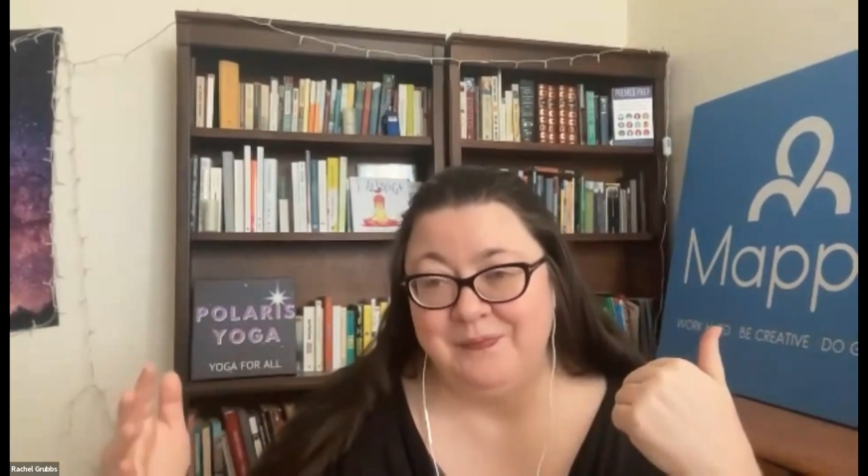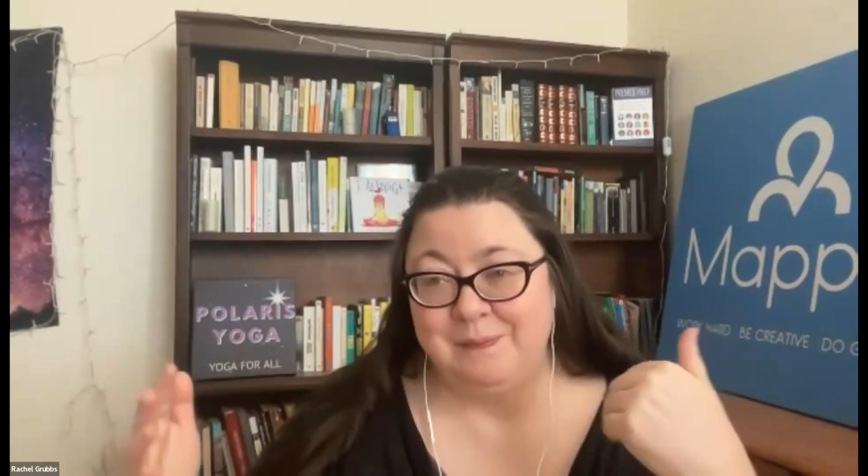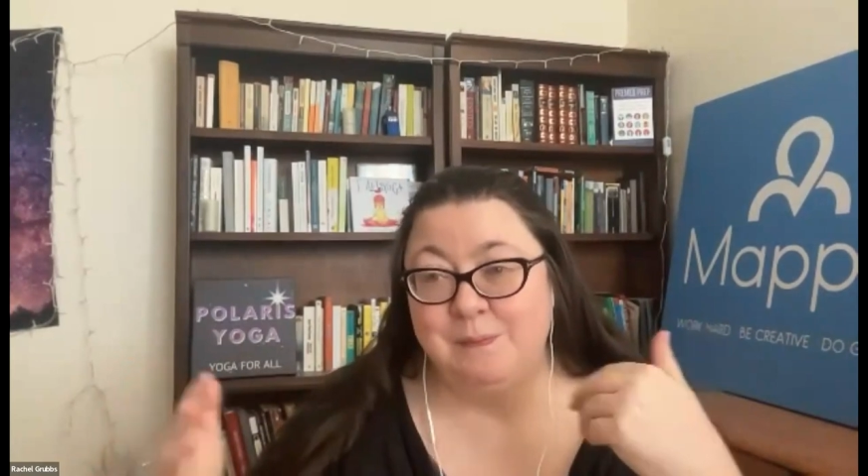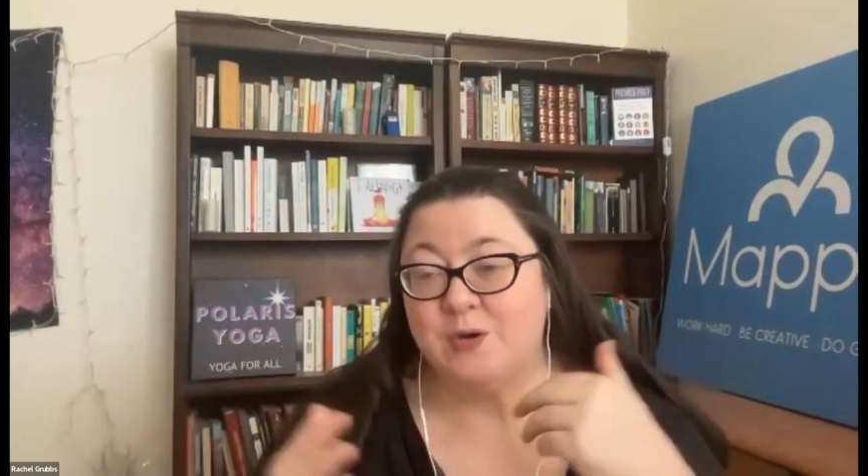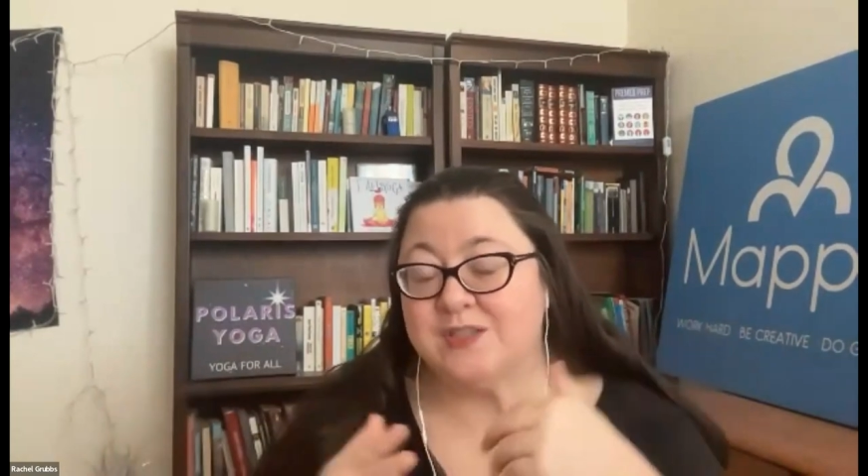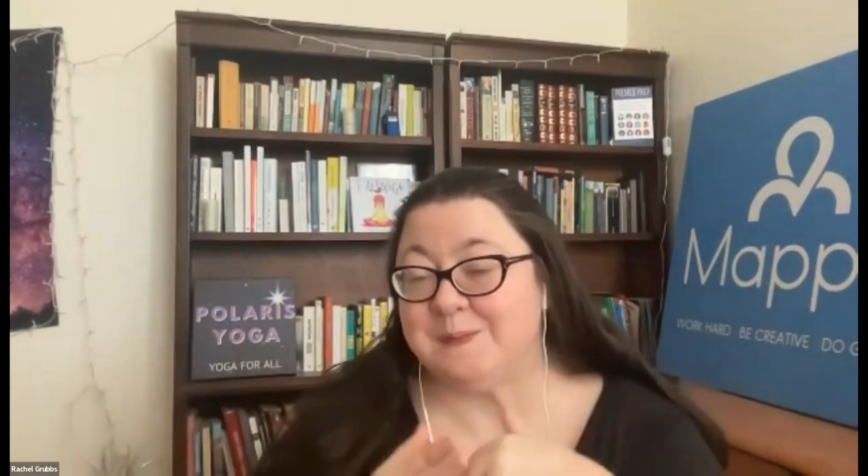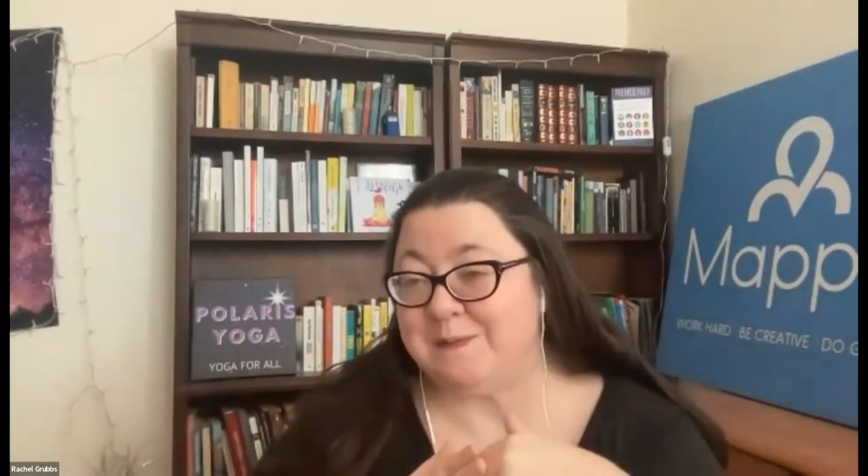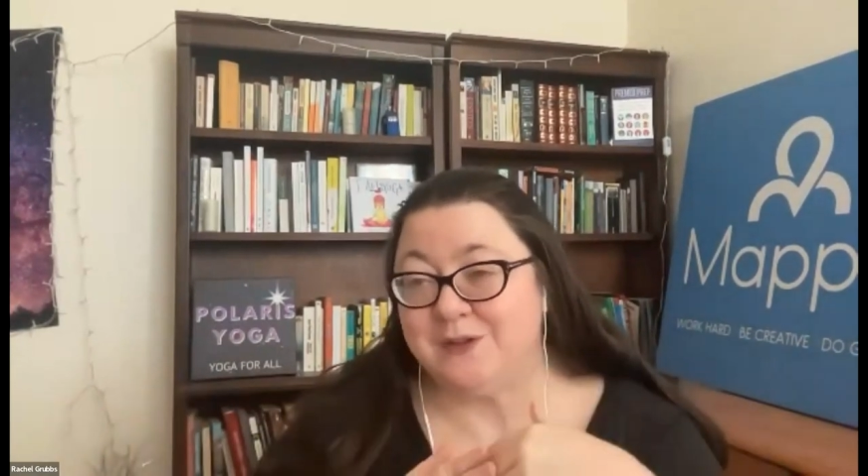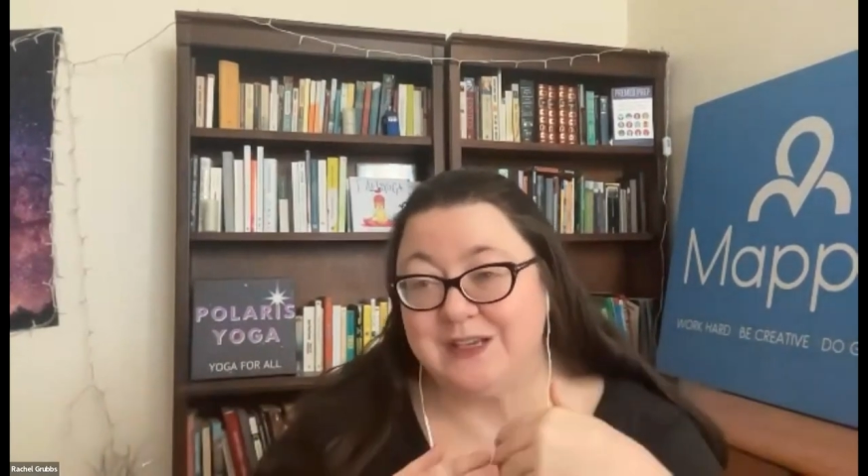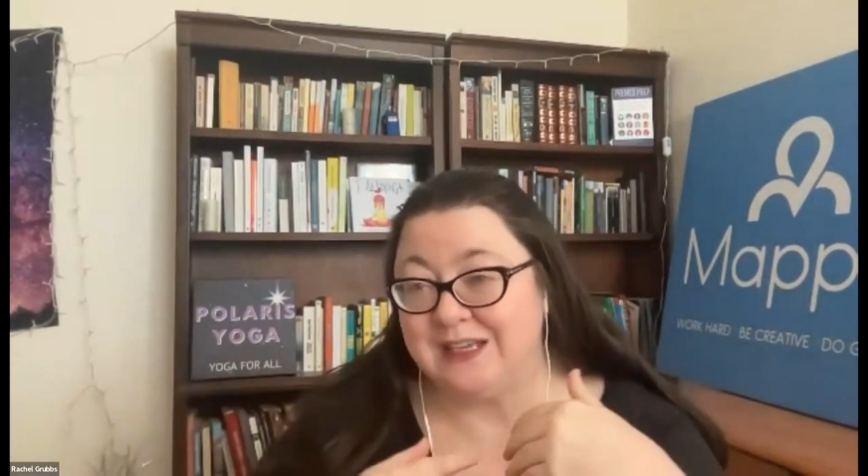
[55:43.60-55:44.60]
Most
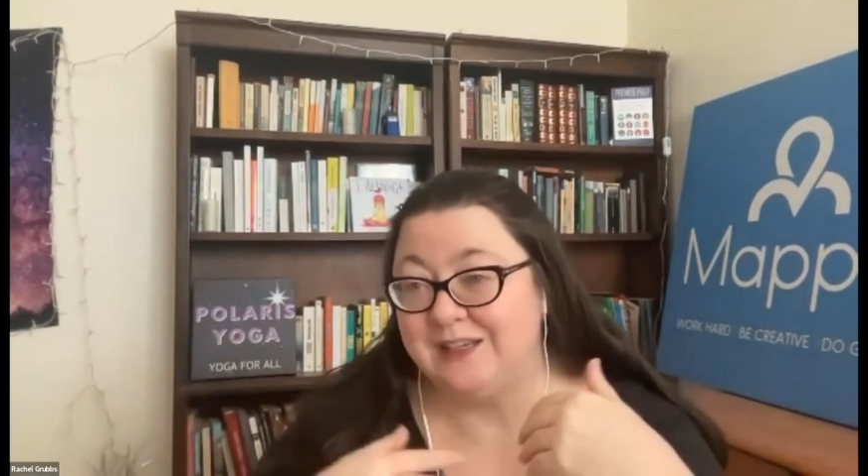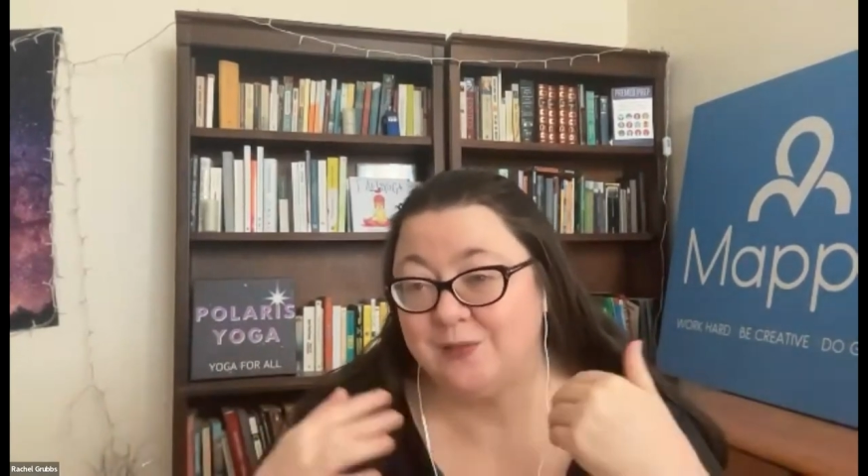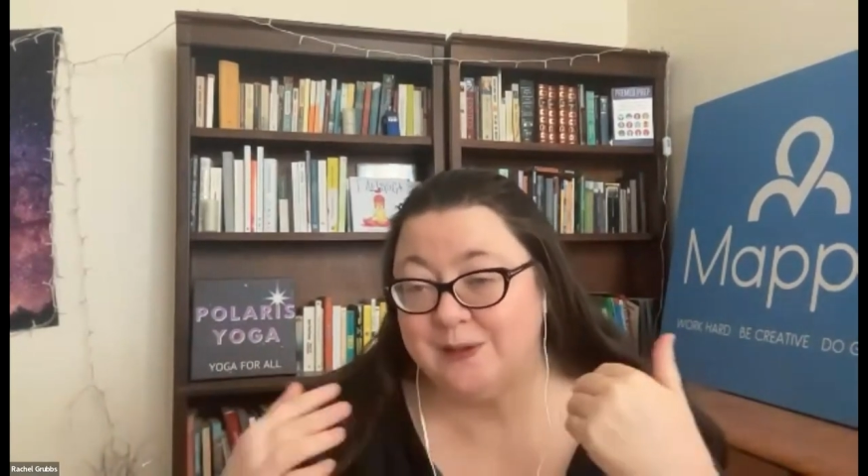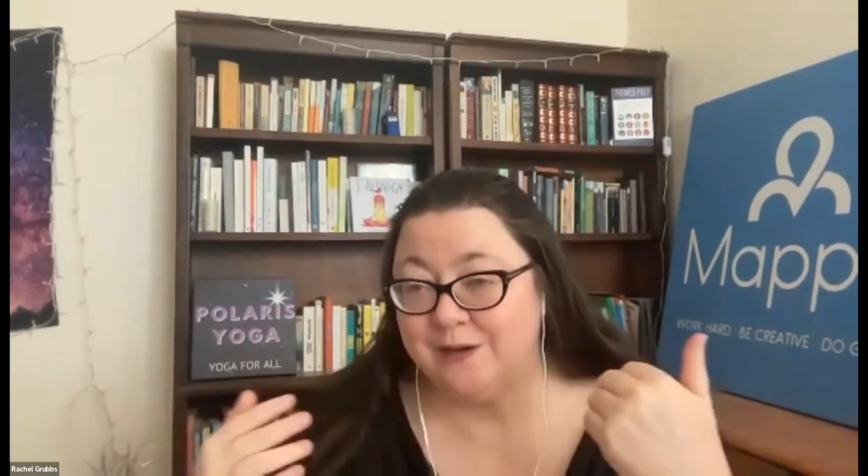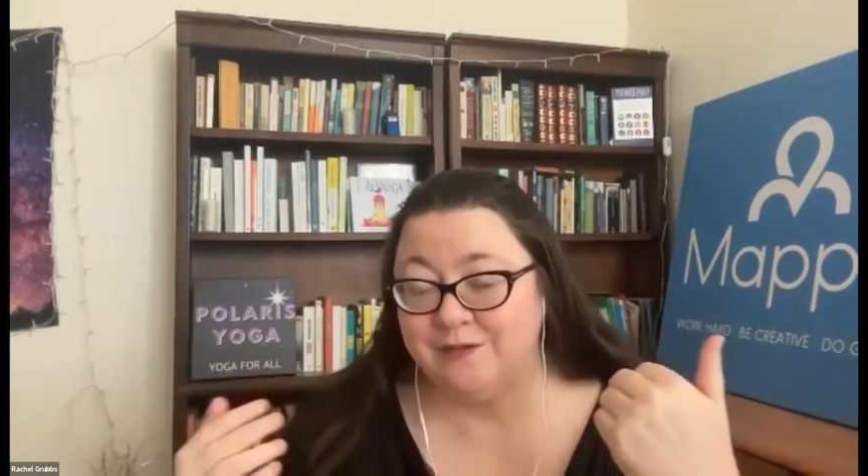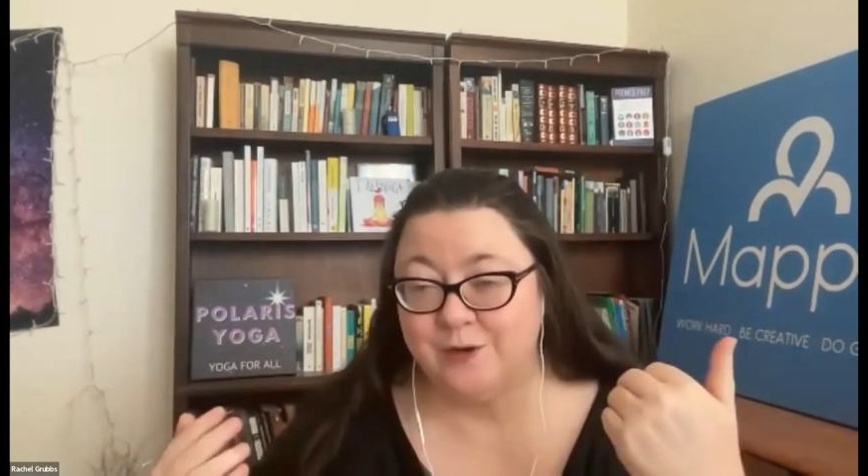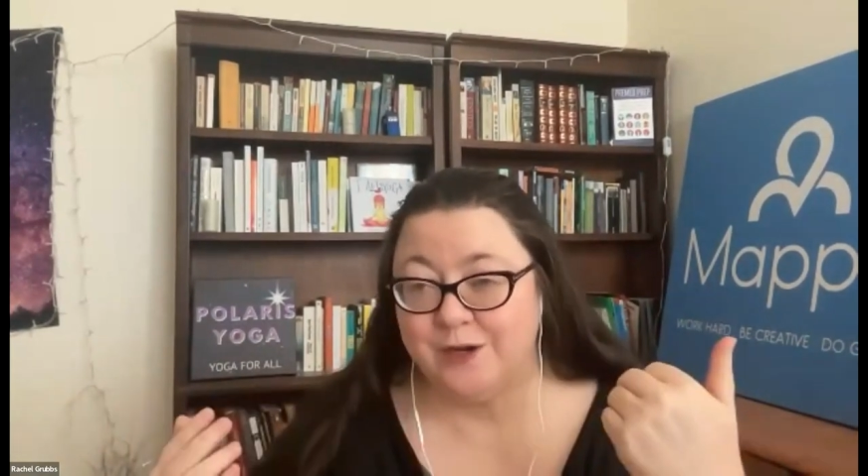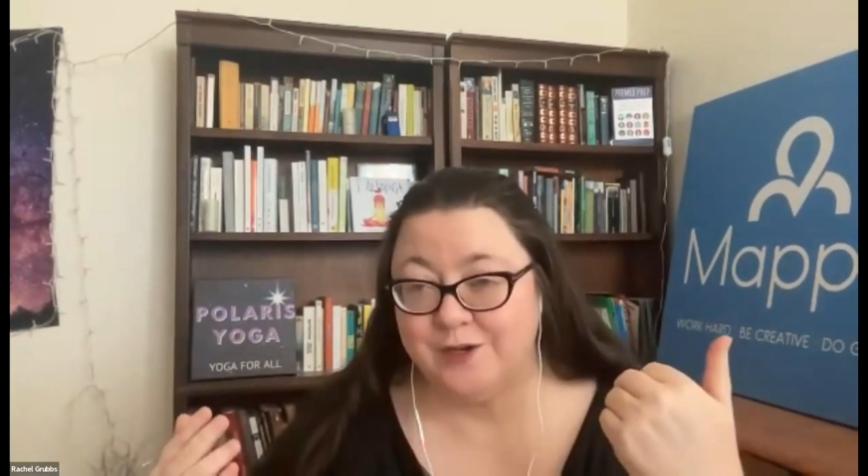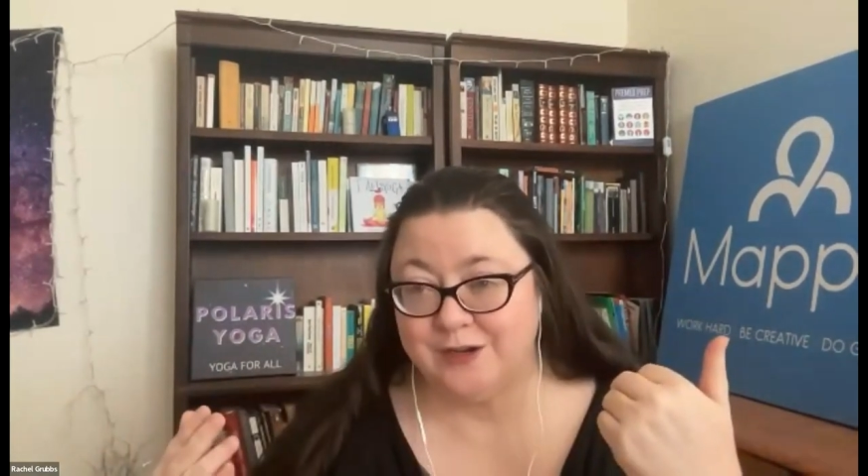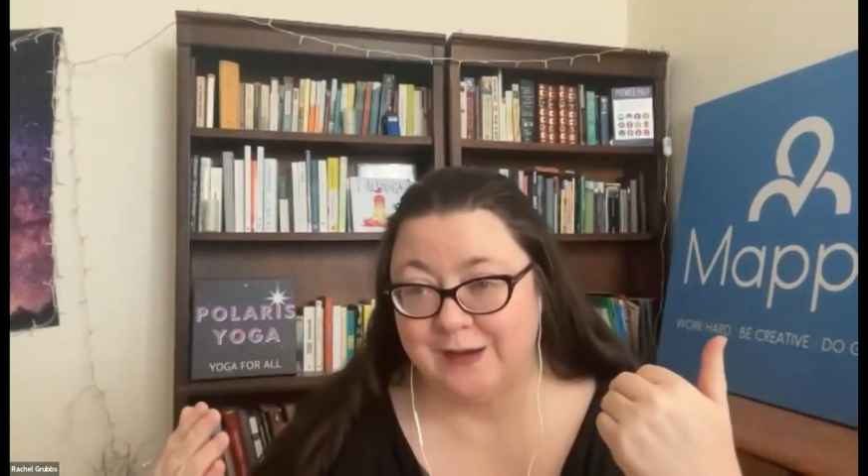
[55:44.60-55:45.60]
people need three or
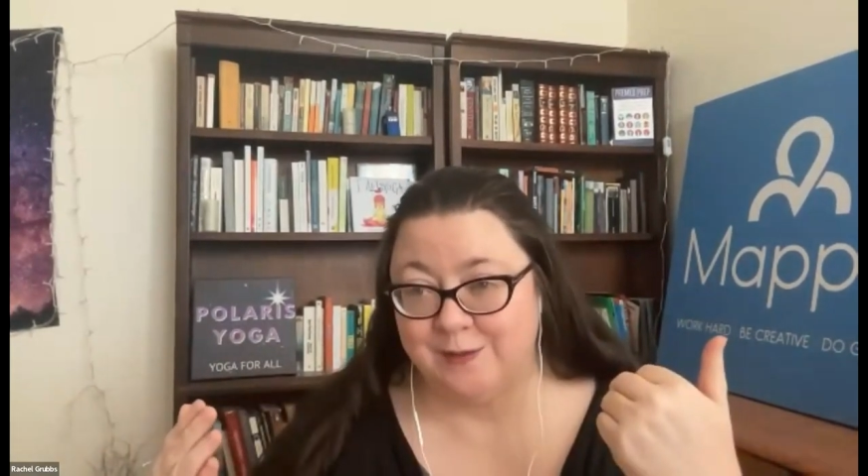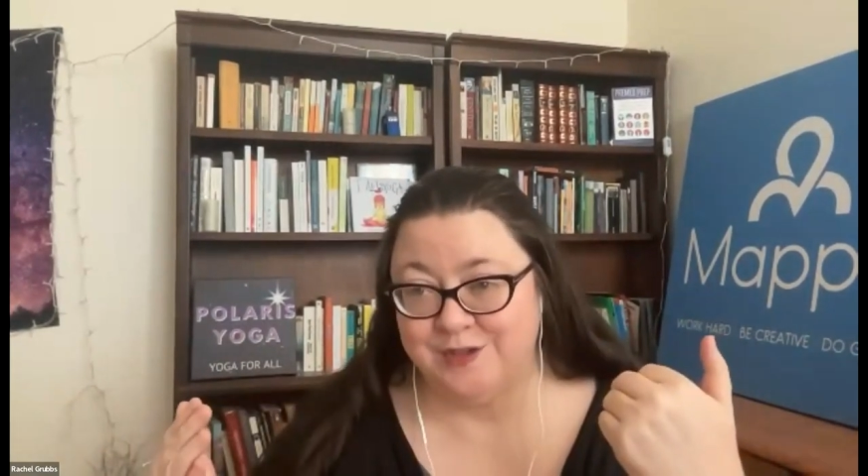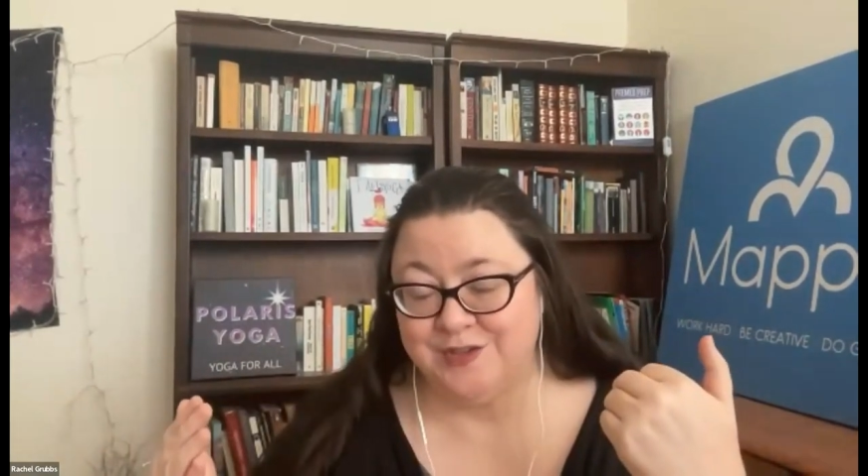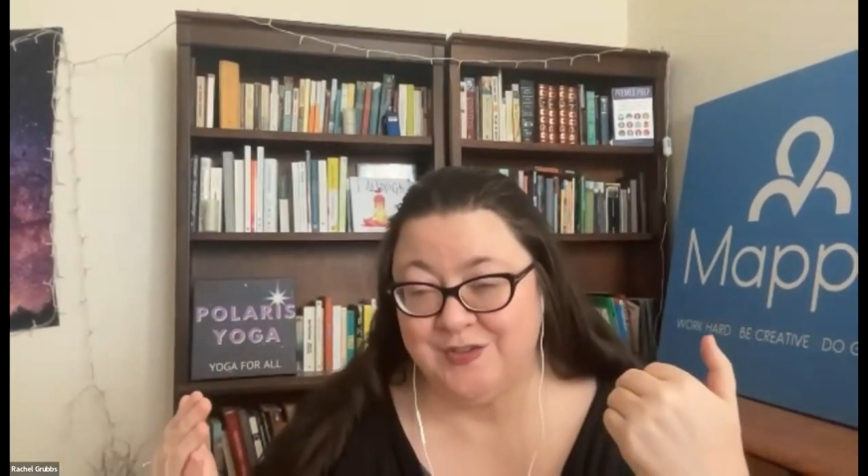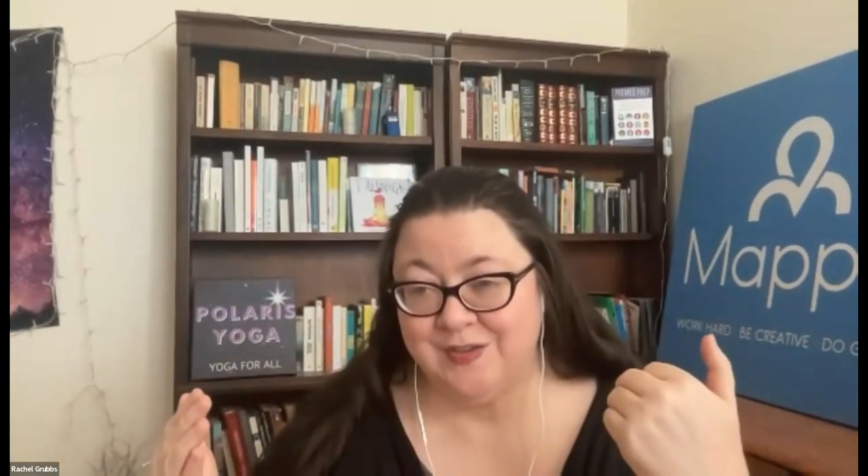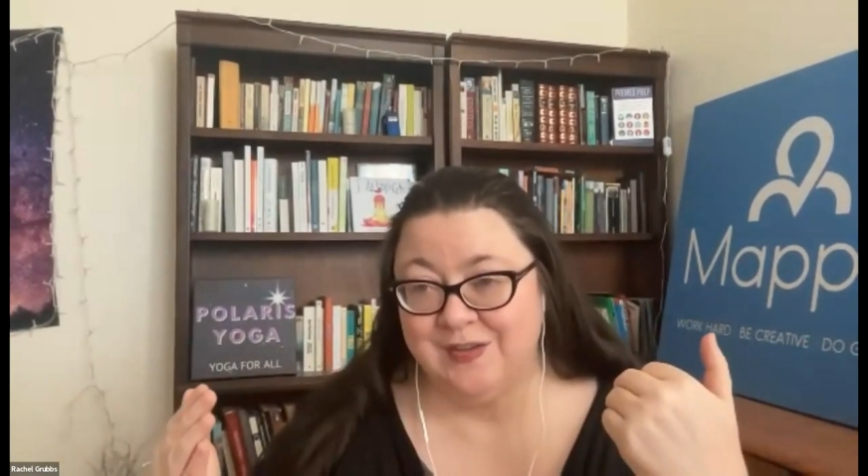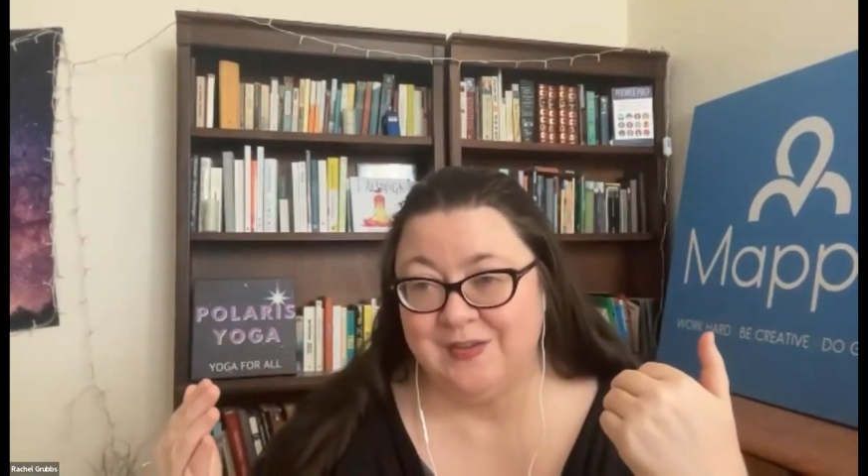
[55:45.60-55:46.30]
400 hours.